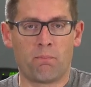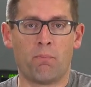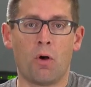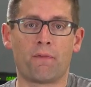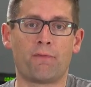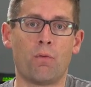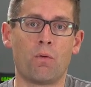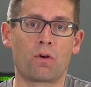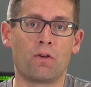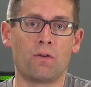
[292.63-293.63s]
both
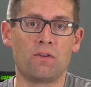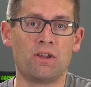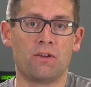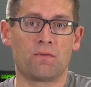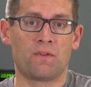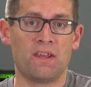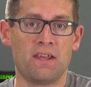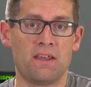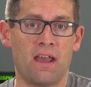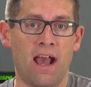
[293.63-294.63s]
for, you know, the